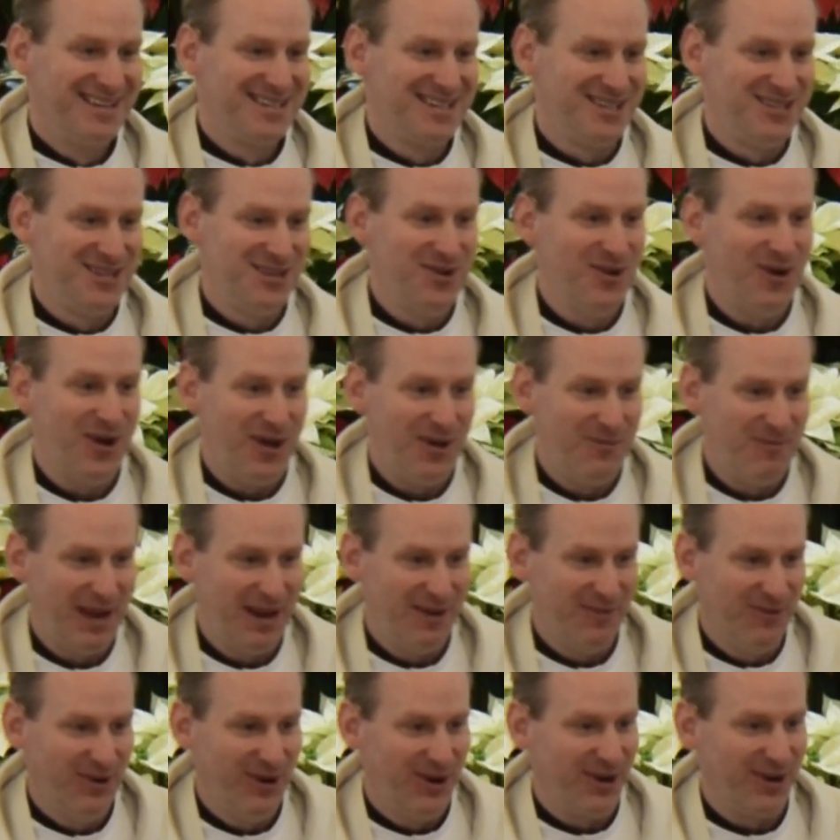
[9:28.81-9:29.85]
to do all
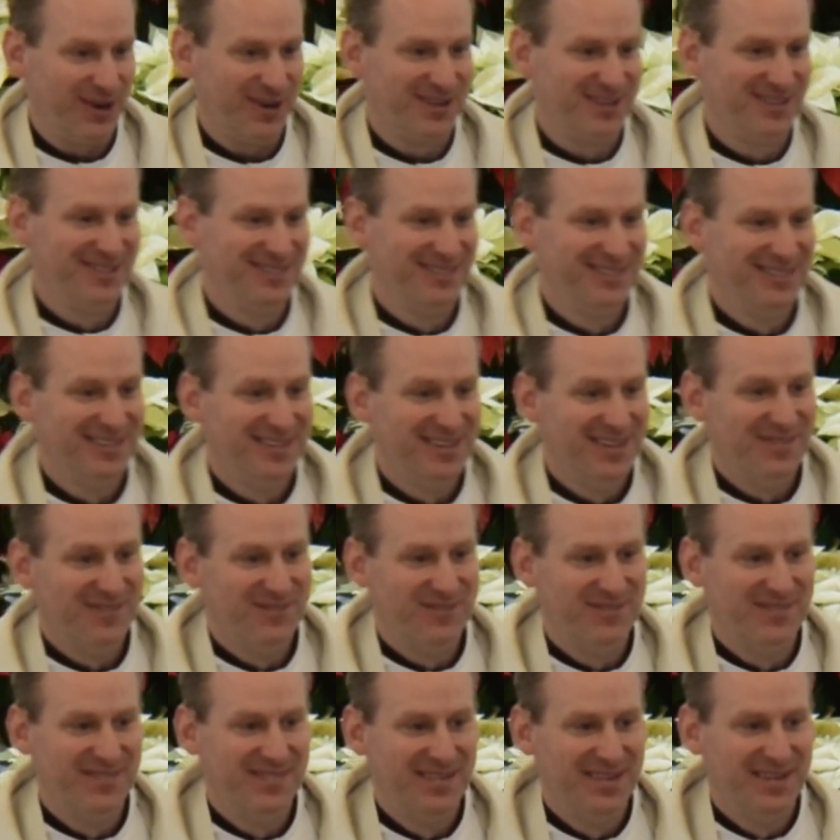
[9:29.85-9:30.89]
my work.
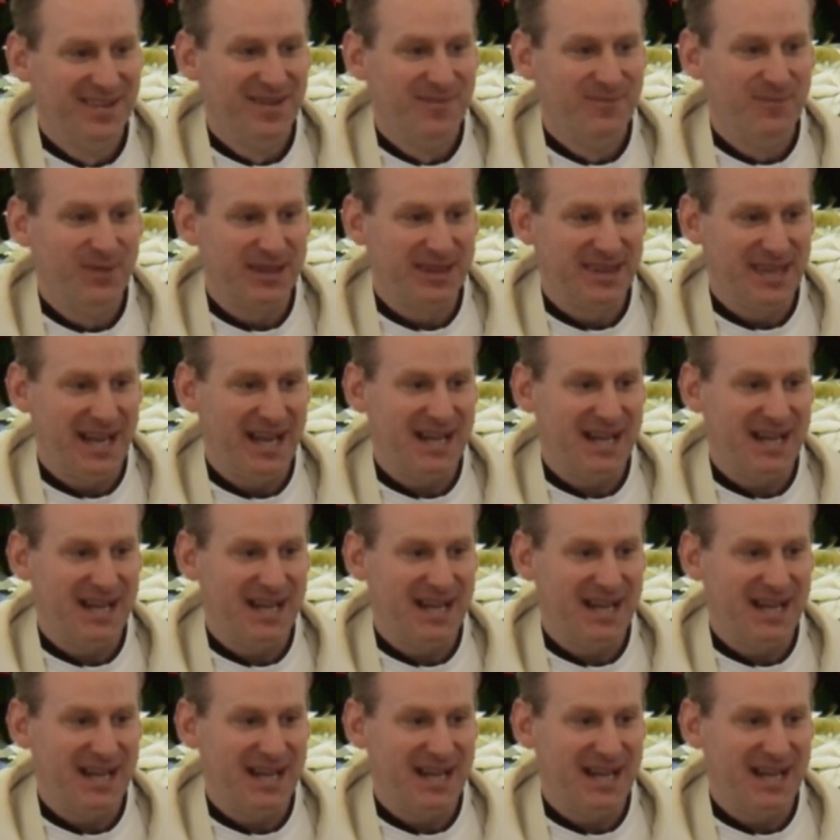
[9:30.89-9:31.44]
But